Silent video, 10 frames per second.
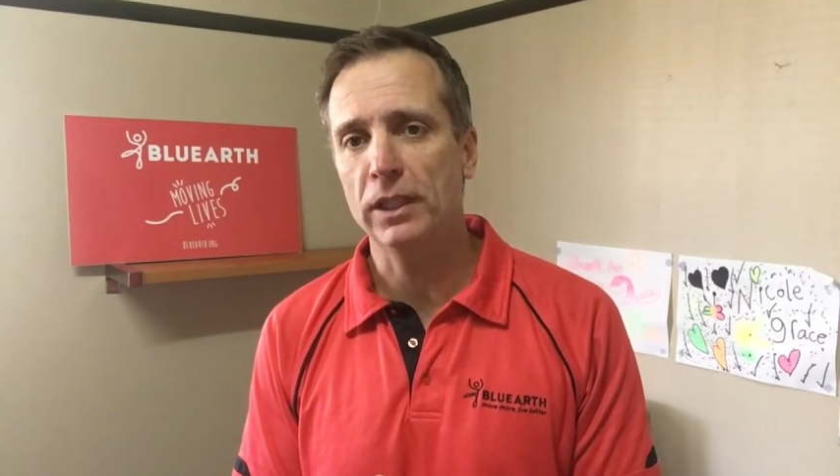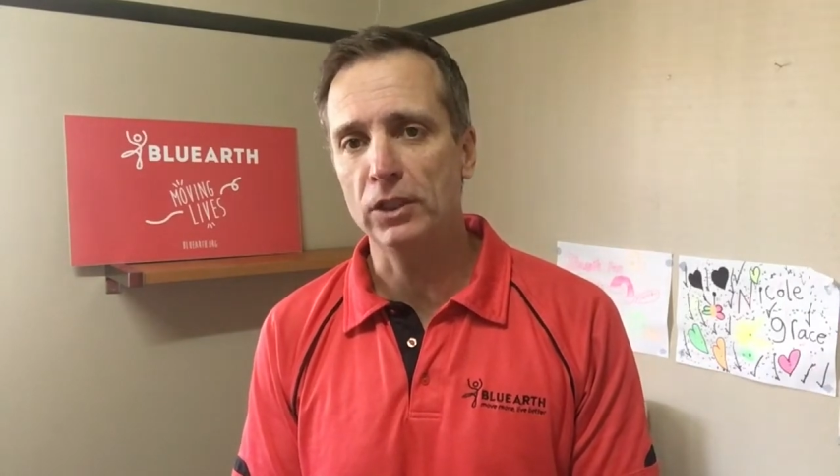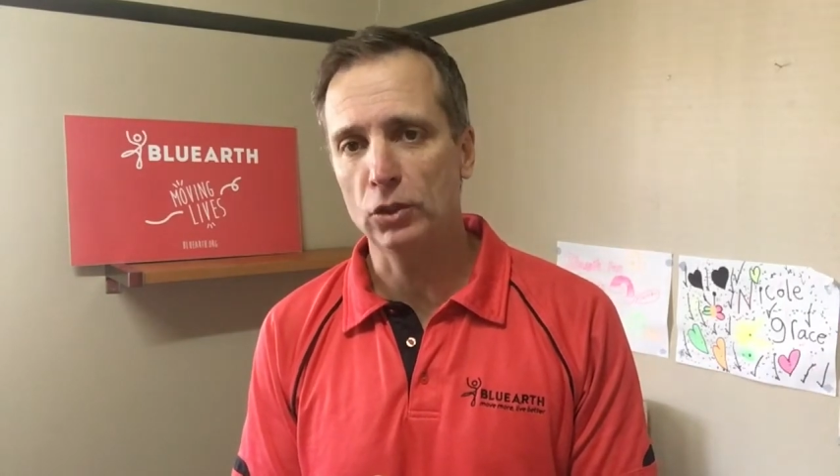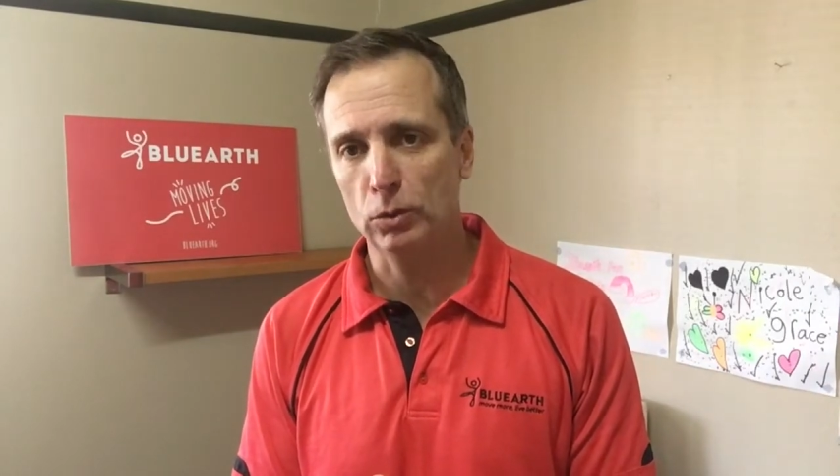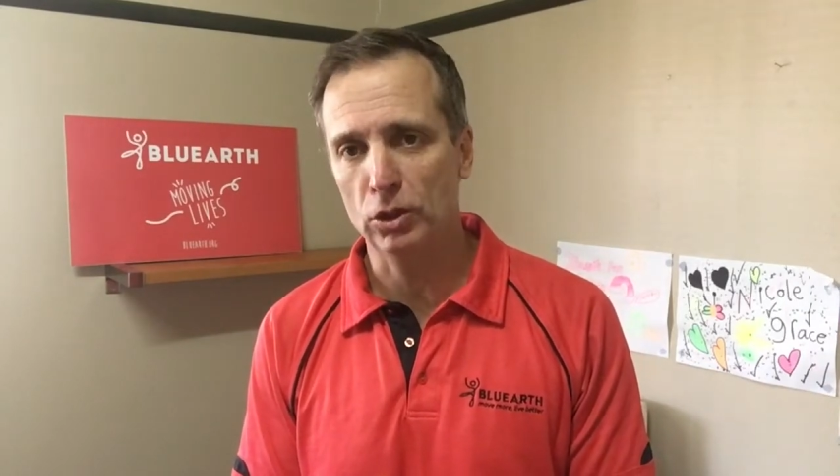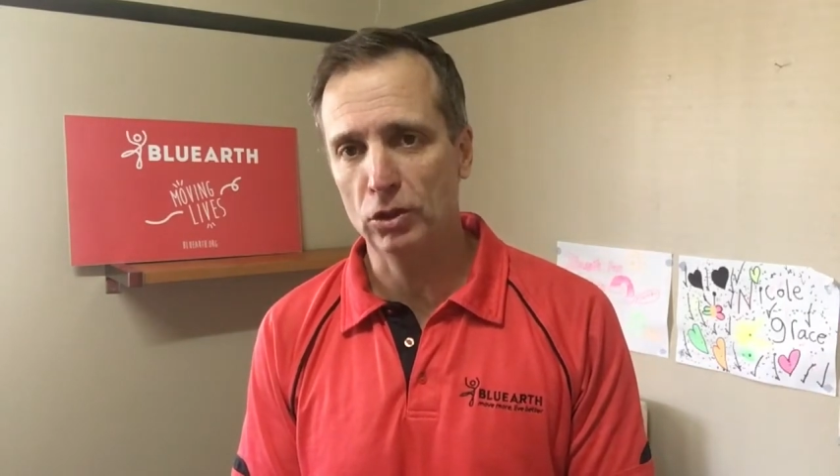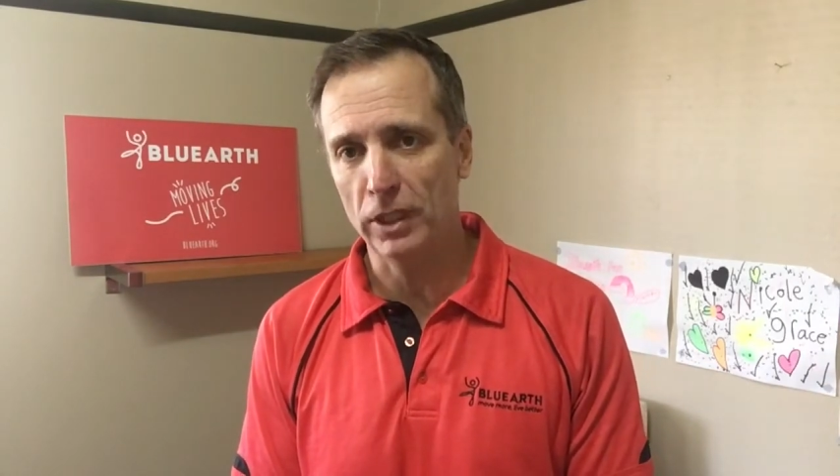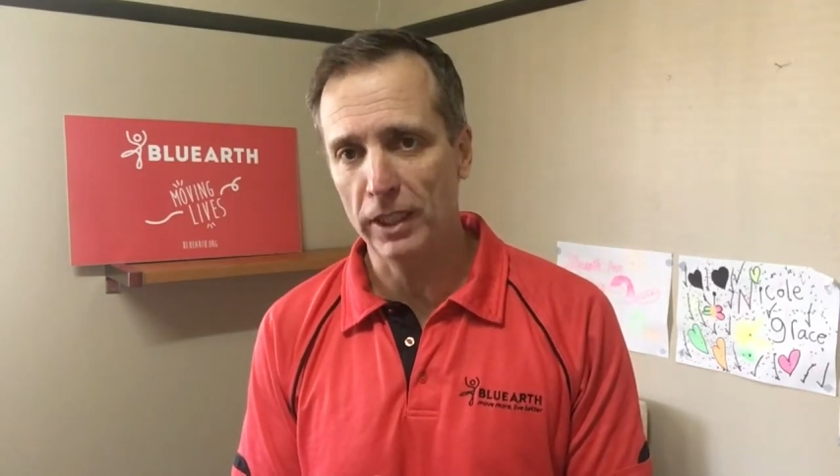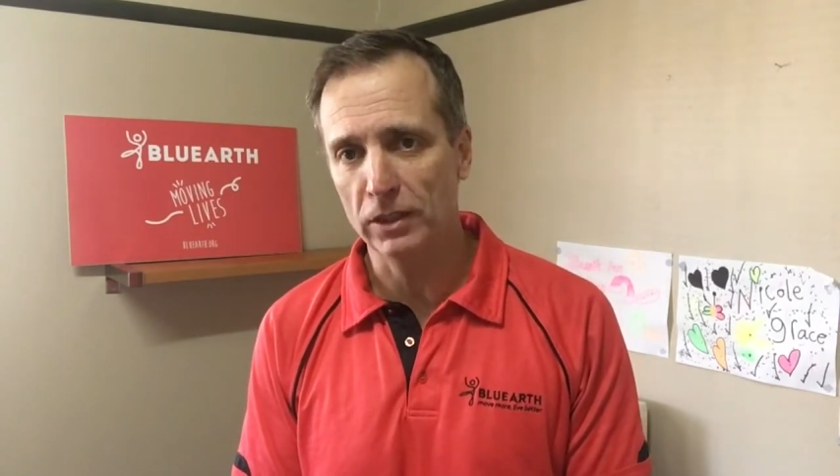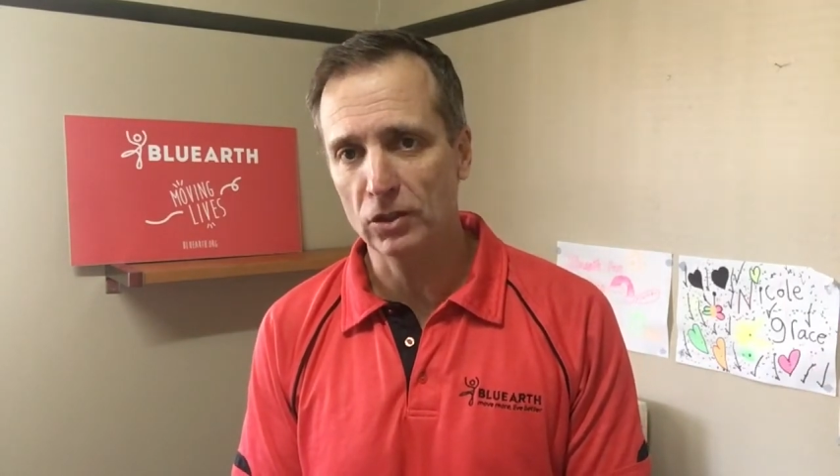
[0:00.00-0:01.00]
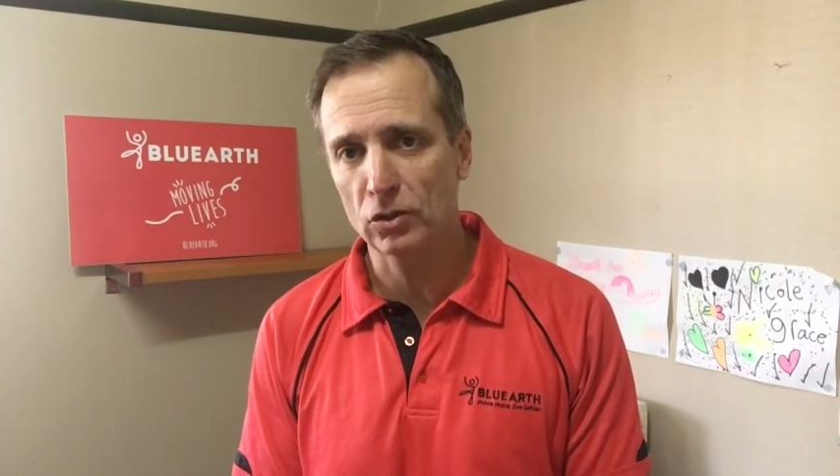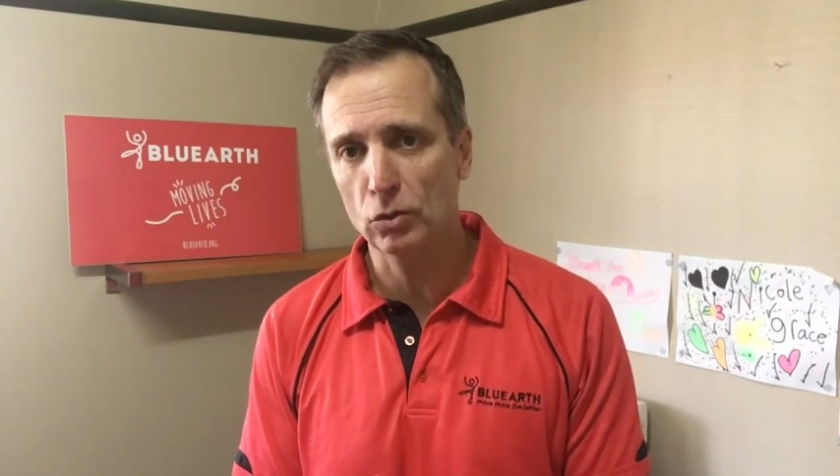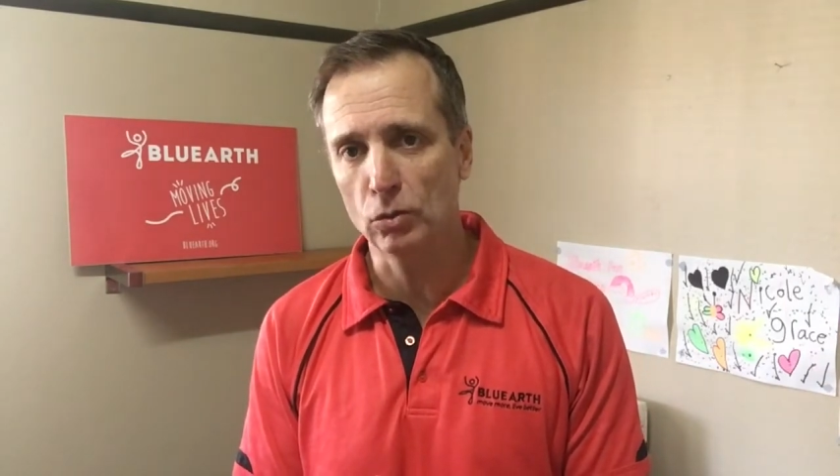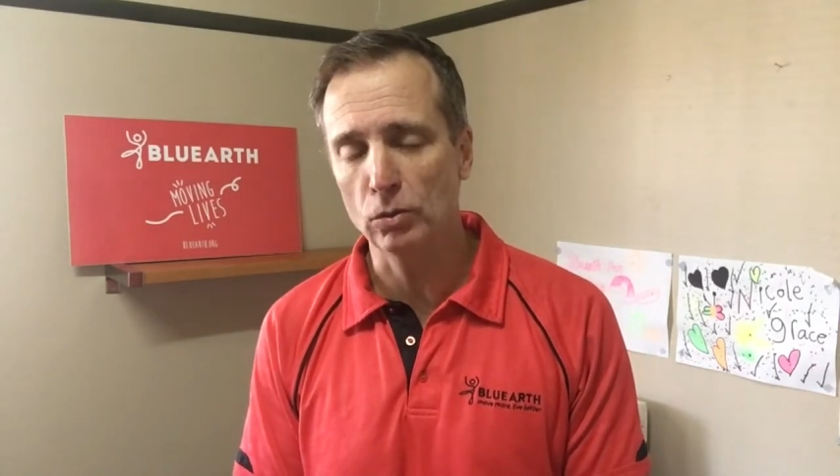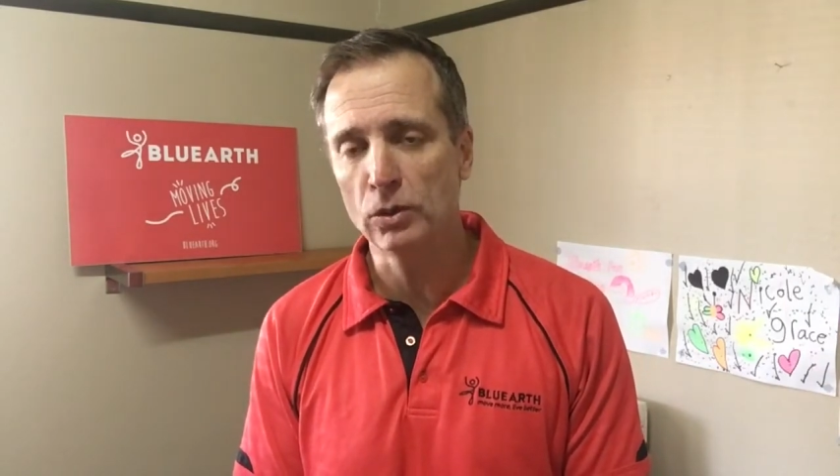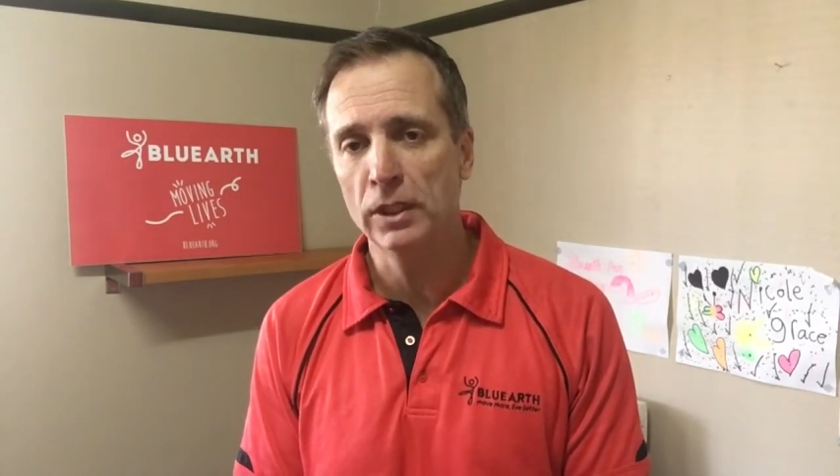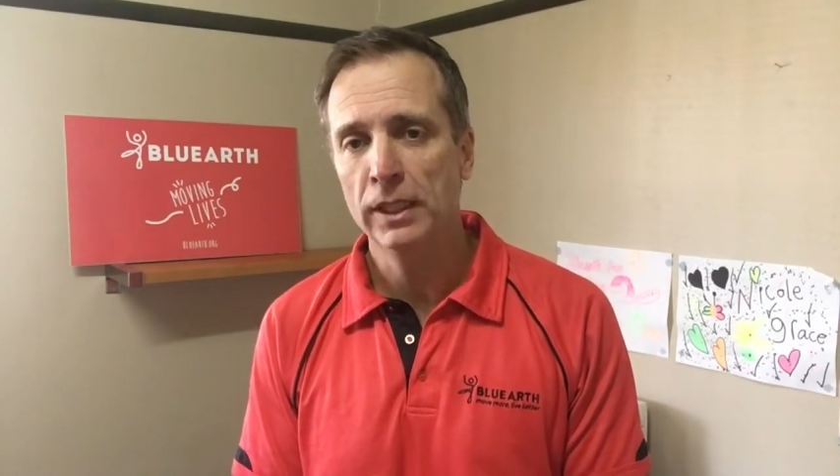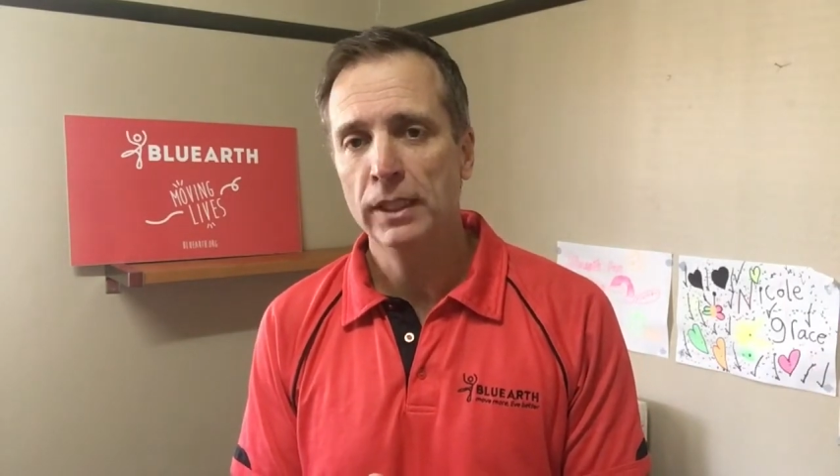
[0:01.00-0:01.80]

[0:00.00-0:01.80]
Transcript: into Australian schools.